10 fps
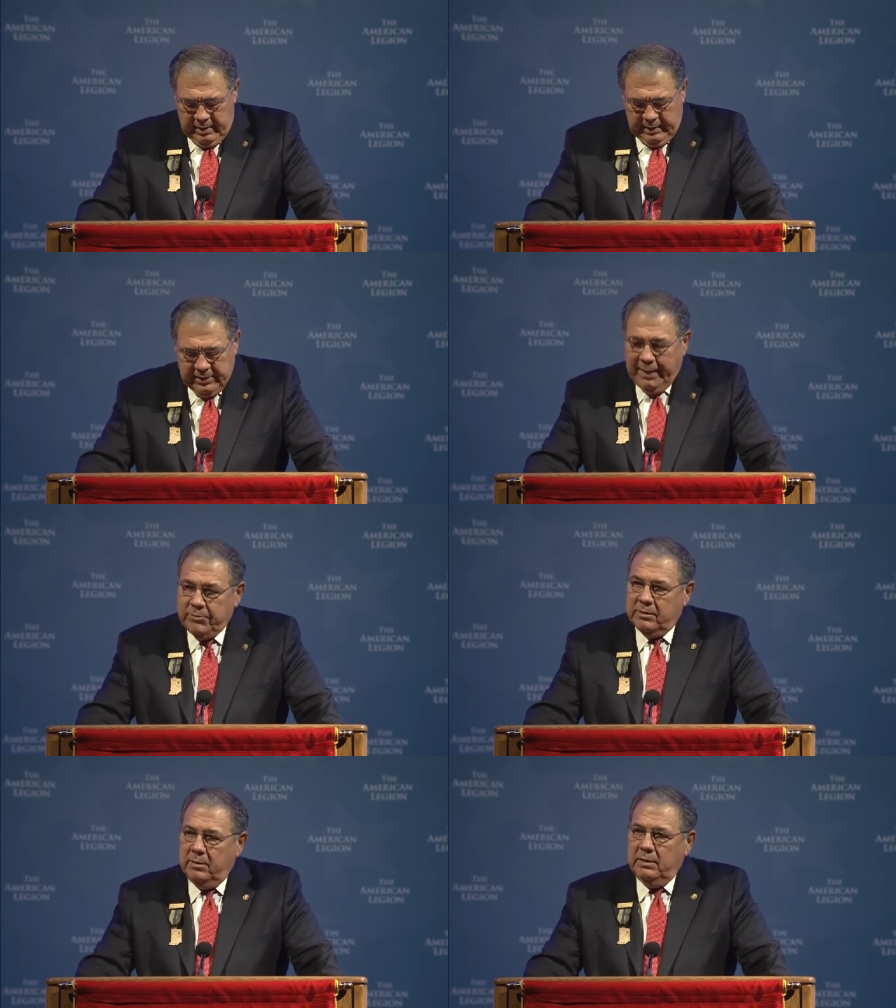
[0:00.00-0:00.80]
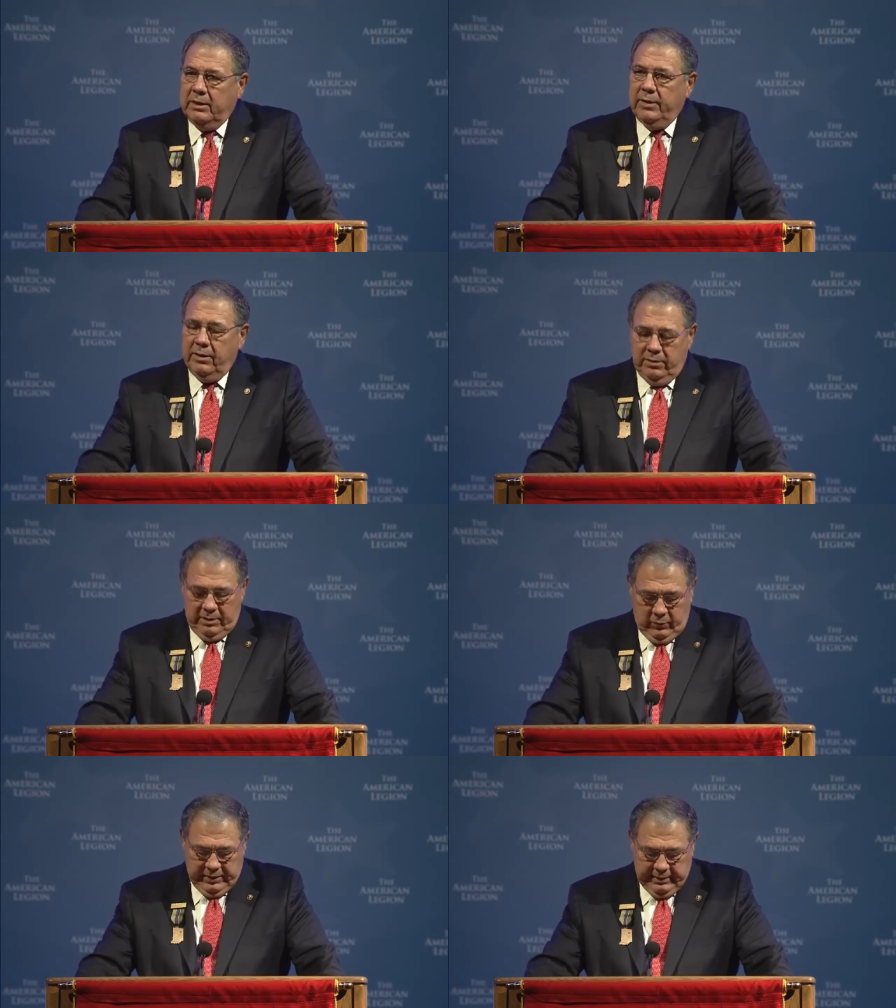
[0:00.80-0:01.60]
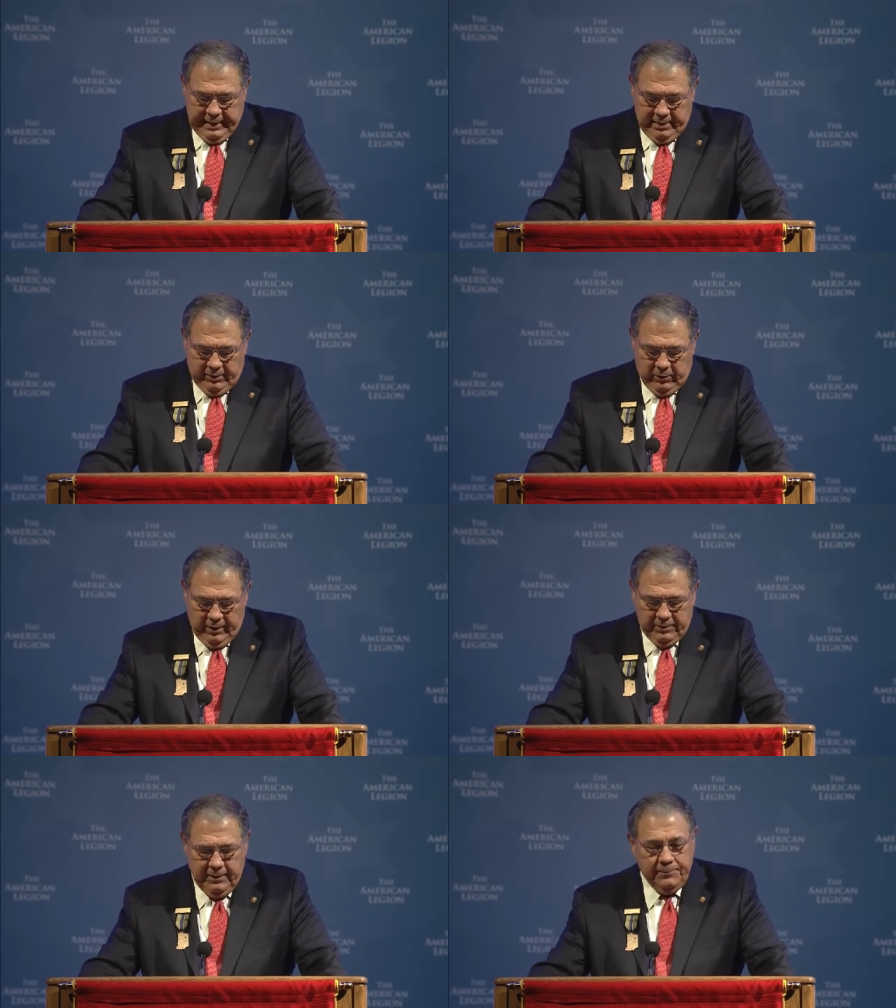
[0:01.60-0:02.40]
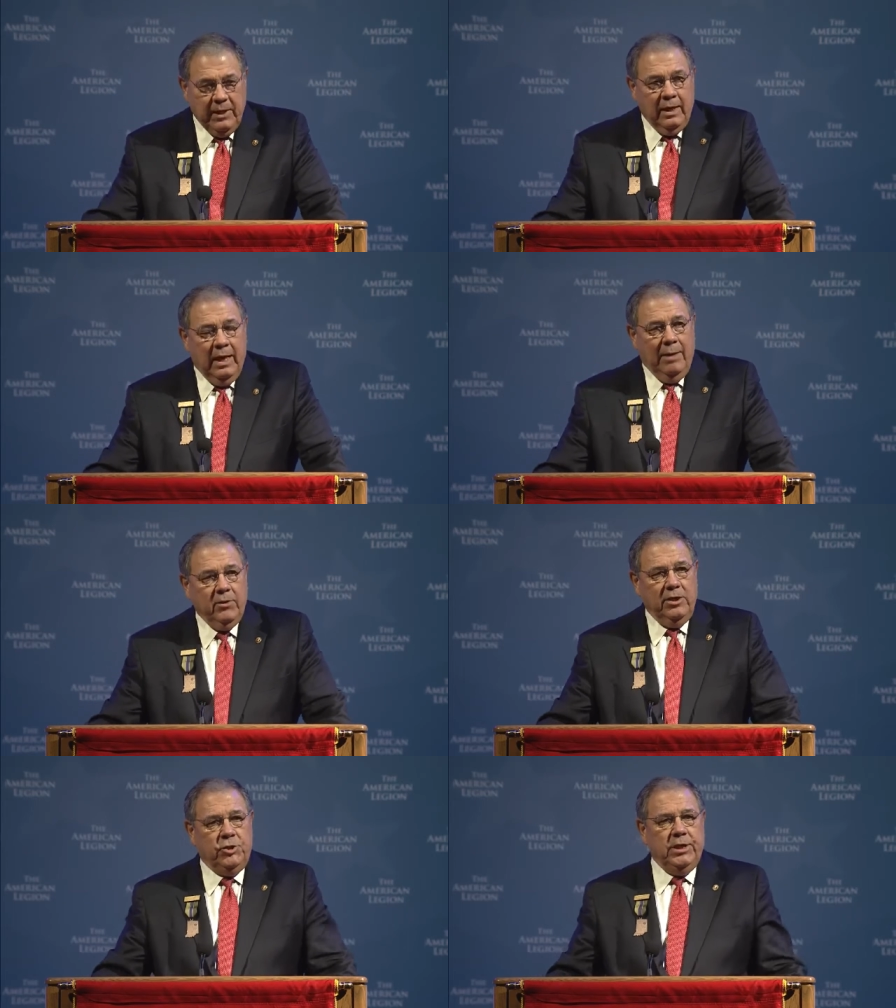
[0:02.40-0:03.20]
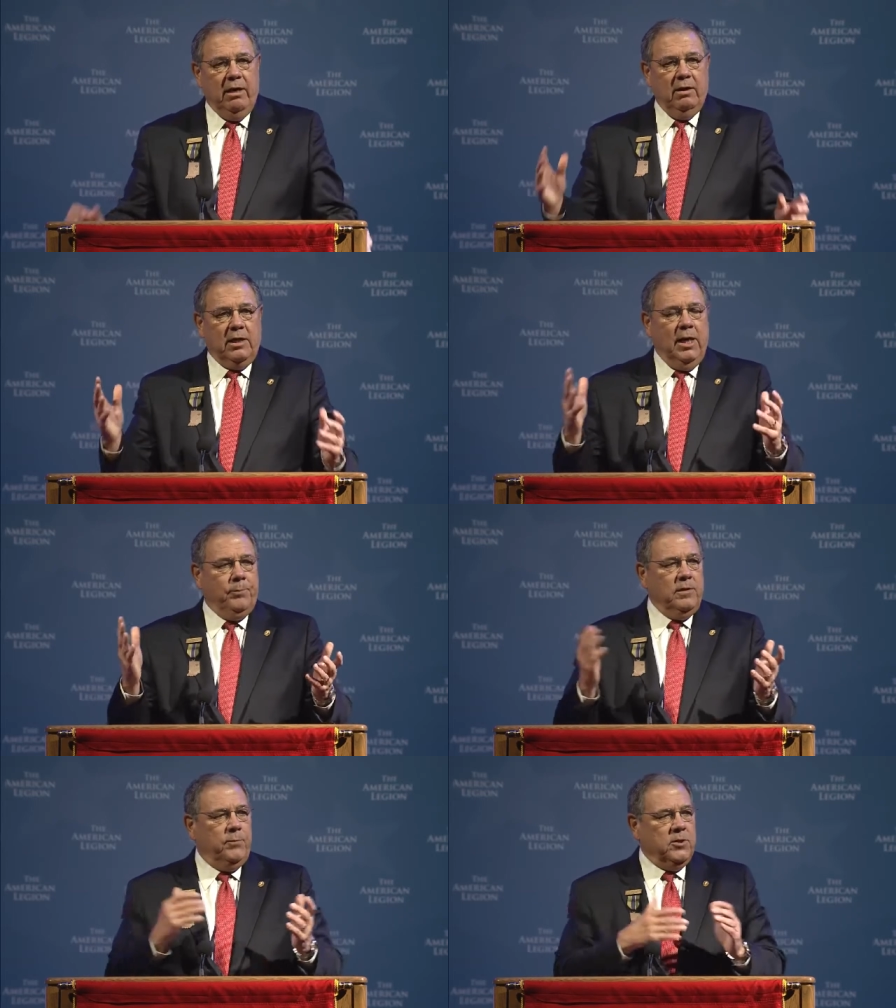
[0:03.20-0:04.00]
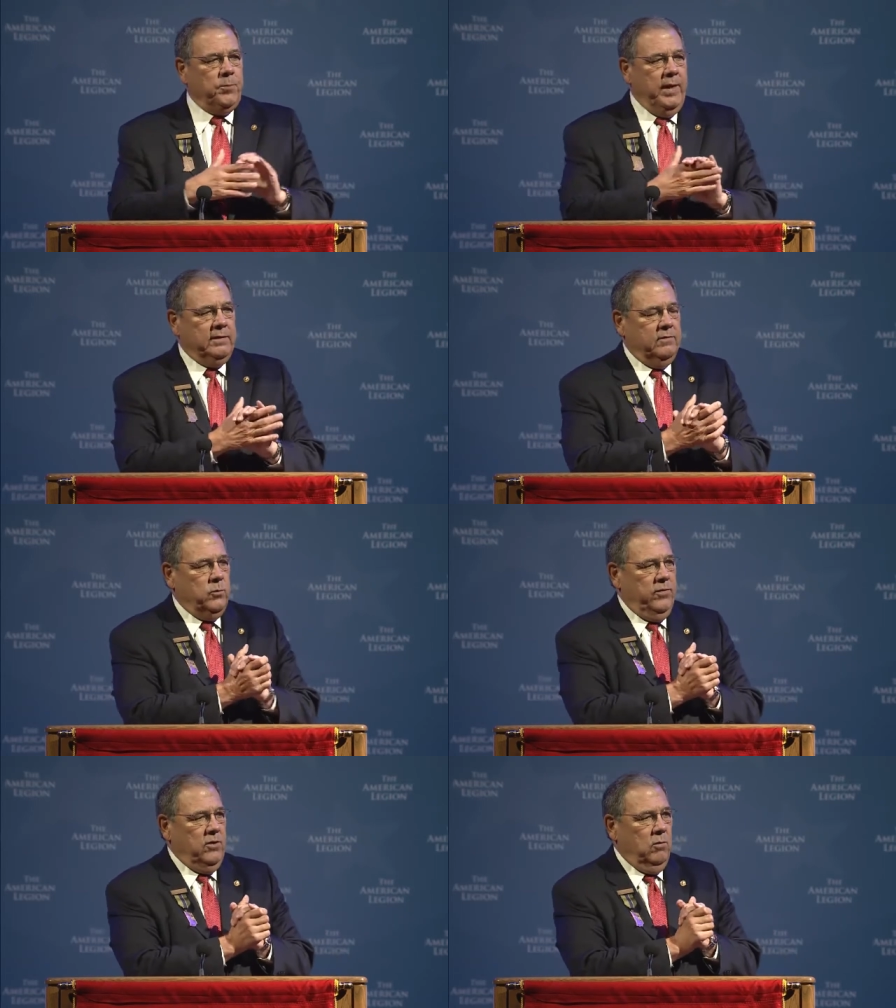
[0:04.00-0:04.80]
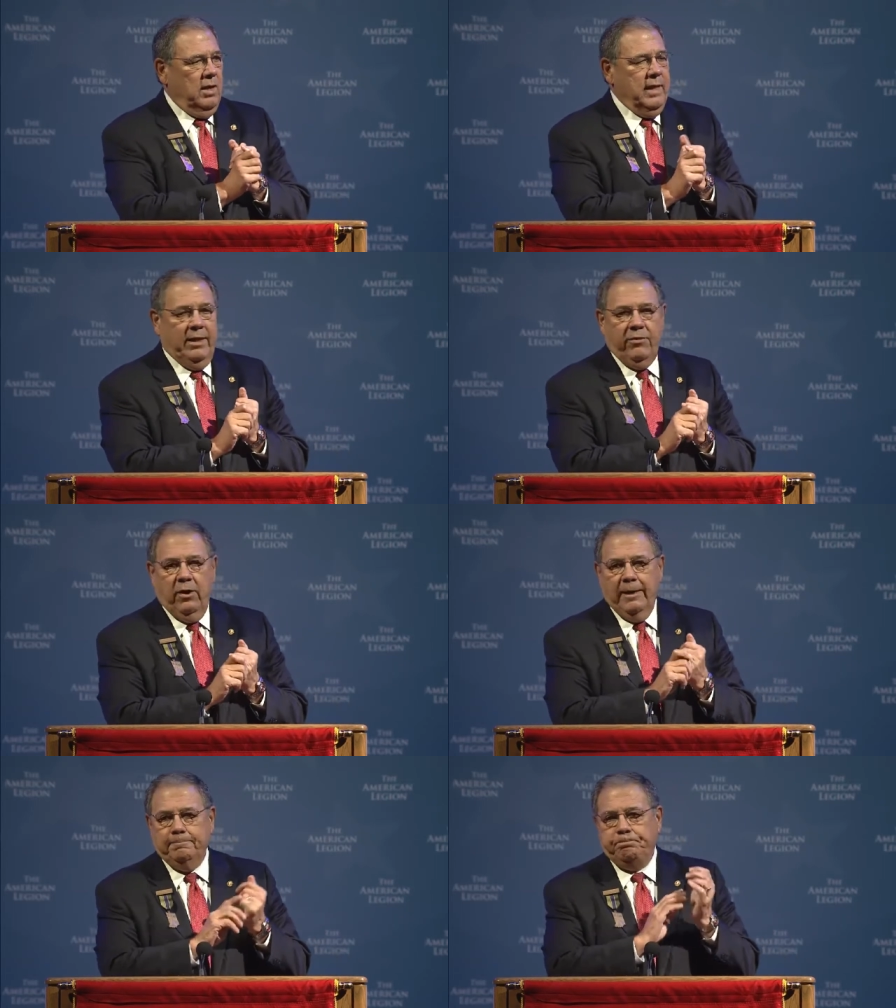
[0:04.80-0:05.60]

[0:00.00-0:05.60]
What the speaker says: it's absolutely critical that we stay the course. And I'm going to share a couple of perspectives with you on that thought.